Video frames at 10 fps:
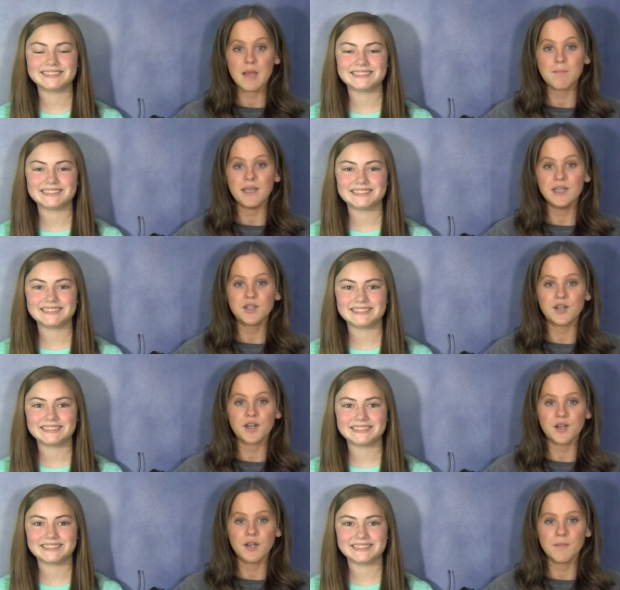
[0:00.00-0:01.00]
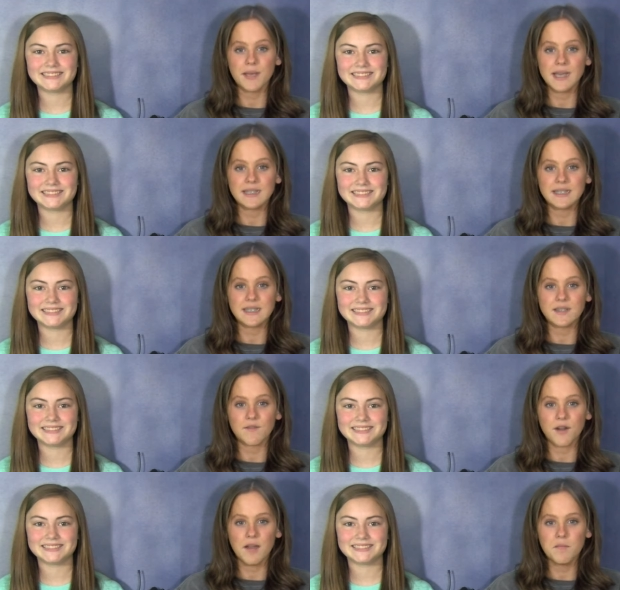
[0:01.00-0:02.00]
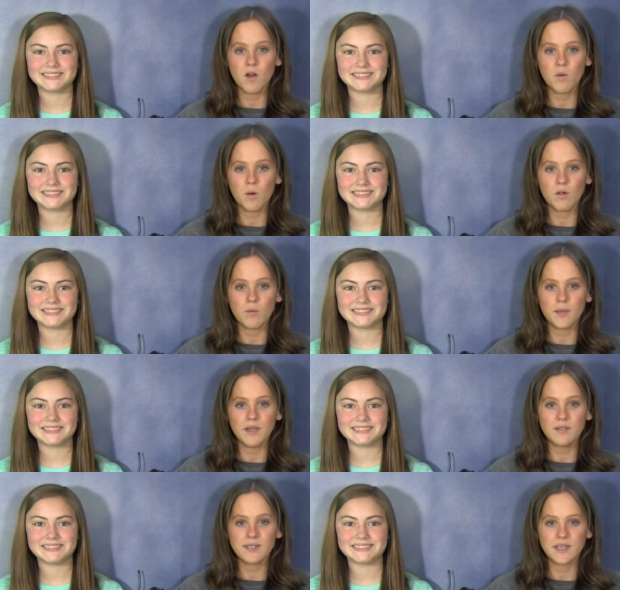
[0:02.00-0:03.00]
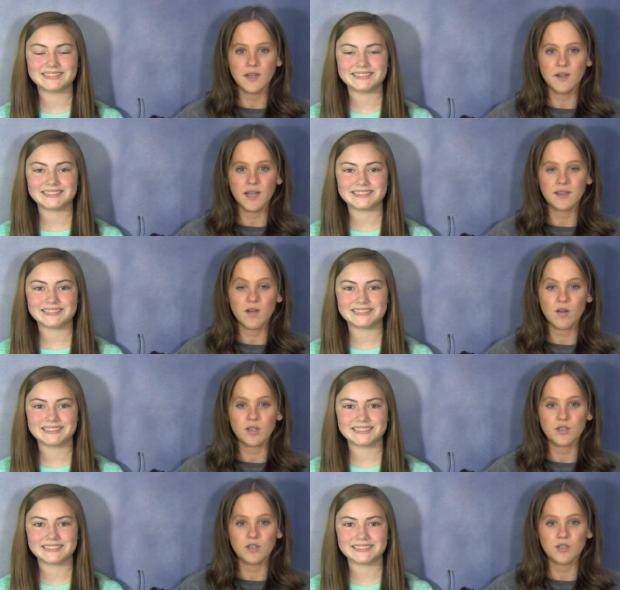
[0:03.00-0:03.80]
Speaker 1: Be sure to do your best since the framed artwork will be on sale at the art